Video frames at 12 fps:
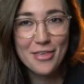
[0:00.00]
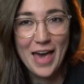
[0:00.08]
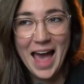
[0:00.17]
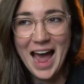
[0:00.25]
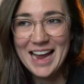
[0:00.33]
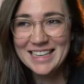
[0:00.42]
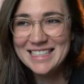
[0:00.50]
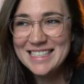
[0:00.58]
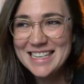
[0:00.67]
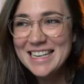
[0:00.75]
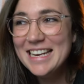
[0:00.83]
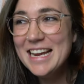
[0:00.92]

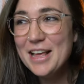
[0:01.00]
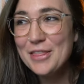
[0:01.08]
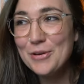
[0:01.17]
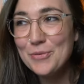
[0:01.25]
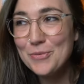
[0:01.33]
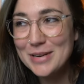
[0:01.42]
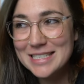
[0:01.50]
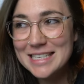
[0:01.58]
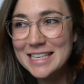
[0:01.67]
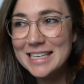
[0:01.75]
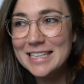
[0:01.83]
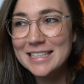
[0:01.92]
that the
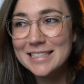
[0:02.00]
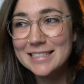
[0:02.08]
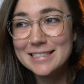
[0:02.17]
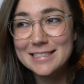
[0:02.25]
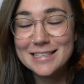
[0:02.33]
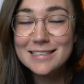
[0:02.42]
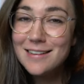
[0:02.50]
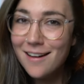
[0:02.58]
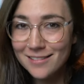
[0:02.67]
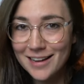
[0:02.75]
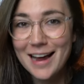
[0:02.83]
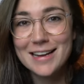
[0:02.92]
whiskey did
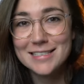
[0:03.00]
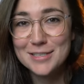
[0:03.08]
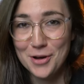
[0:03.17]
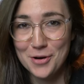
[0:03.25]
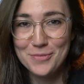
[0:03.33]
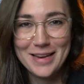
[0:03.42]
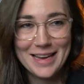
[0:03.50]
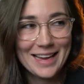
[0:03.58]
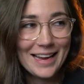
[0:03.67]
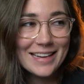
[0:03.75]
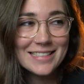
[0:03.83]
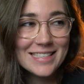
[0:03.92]
not last all
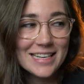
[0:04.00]
weekend.